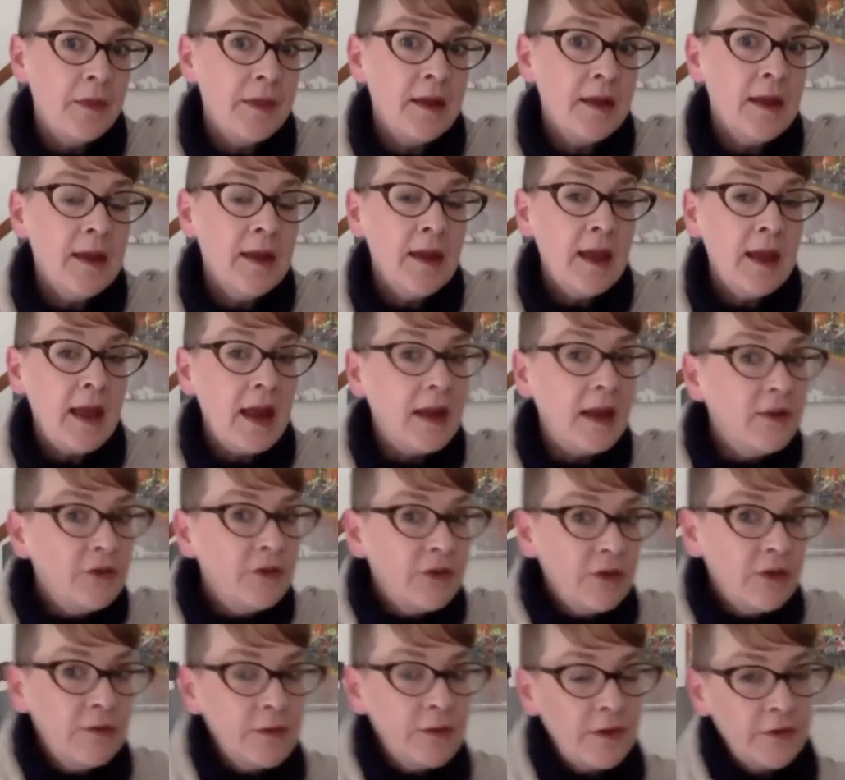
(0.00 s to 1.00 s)
I think
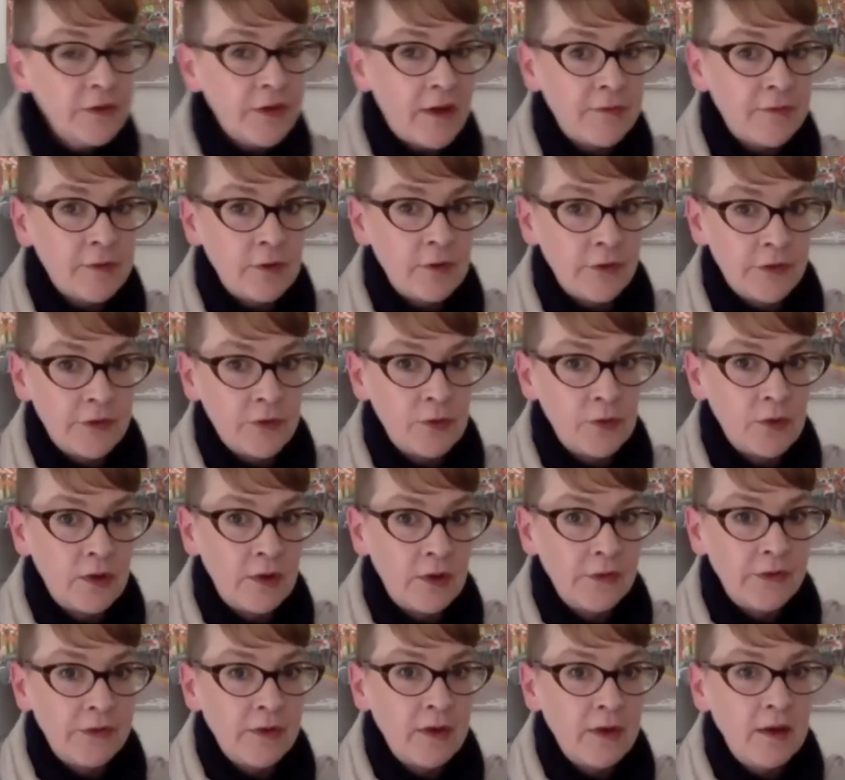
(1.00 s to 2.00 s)
ancient philosophical
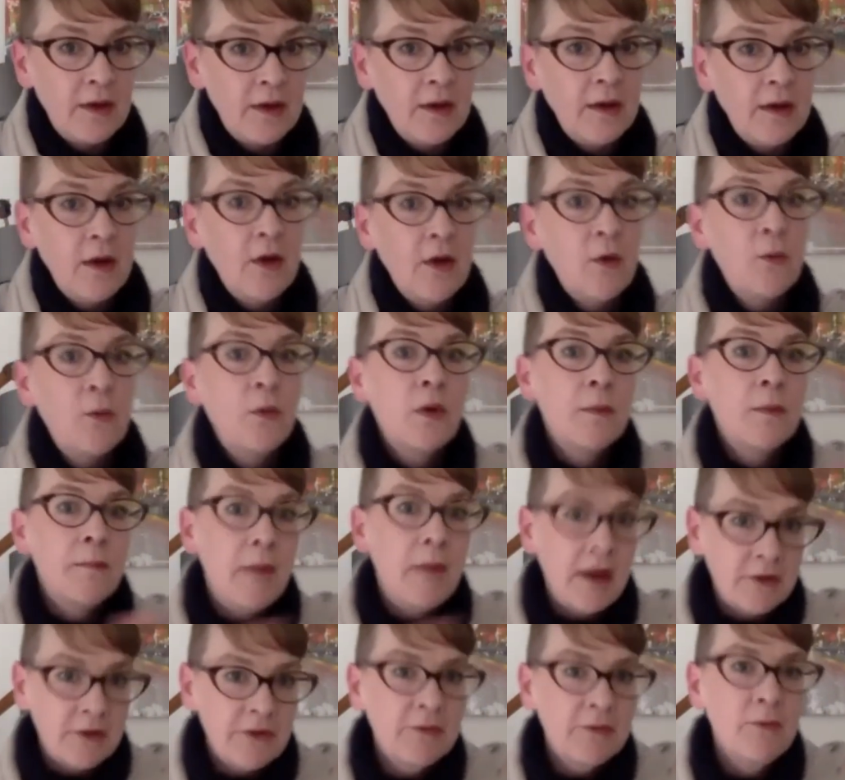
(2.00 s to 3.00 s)
schools
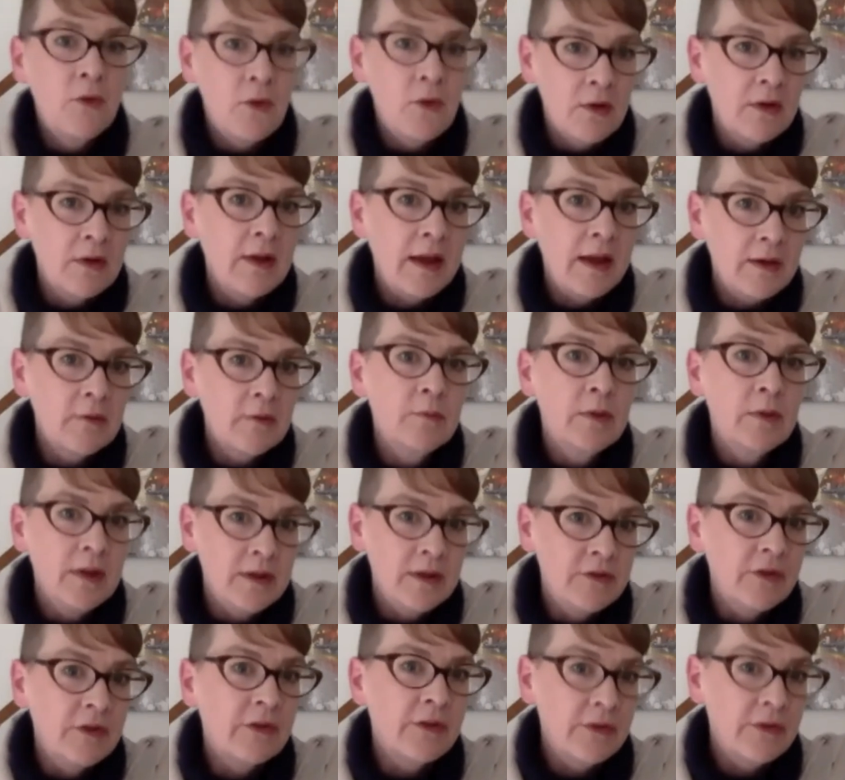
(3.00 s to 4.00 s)
were much more like
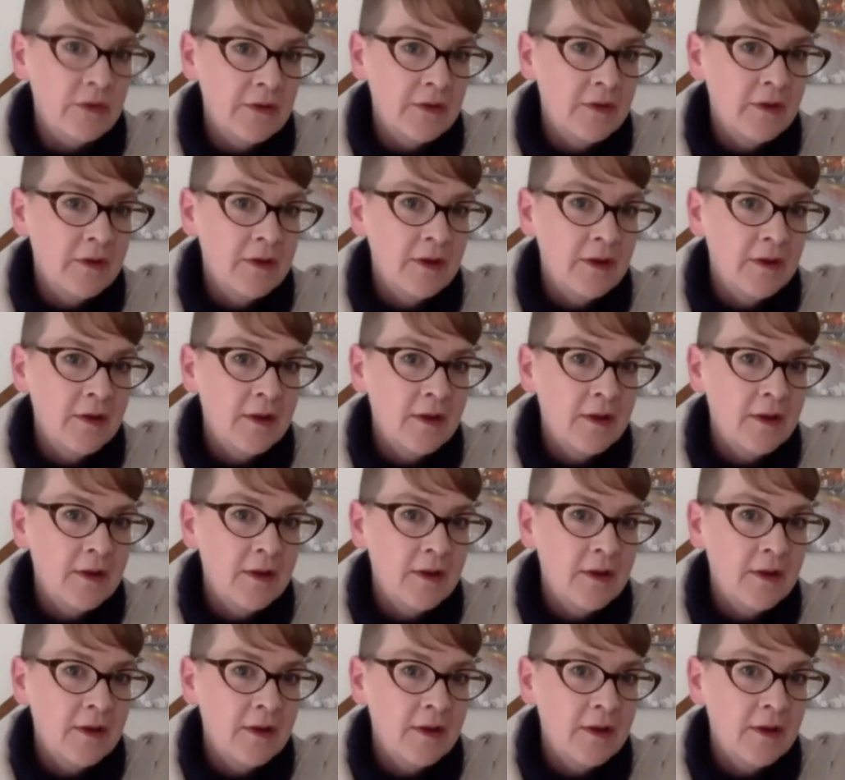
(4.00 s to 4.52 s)
religious